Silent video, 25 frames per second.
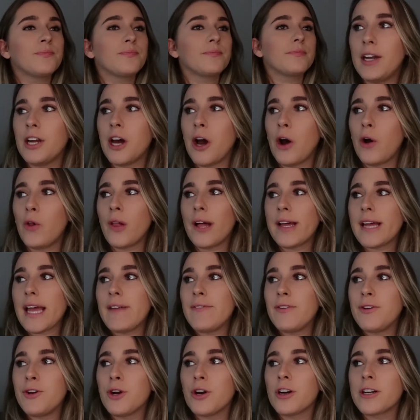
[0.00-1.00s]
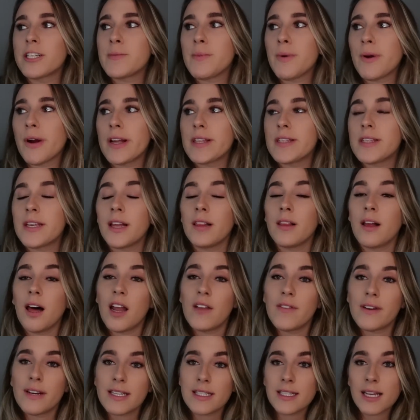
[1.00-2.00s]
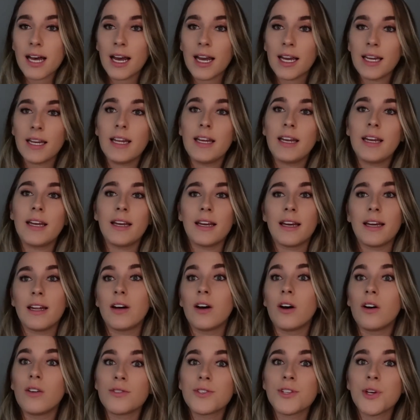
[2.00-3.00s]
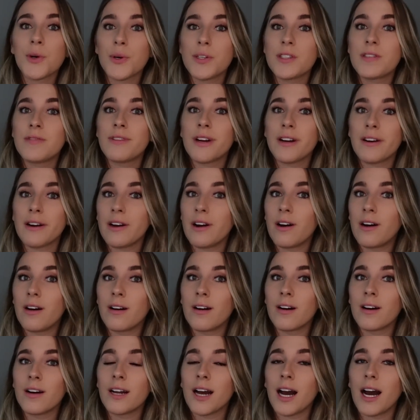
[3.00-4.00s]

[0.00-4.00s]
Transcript: I know like if you're experiencing a lot of anxiety, it also is very hard.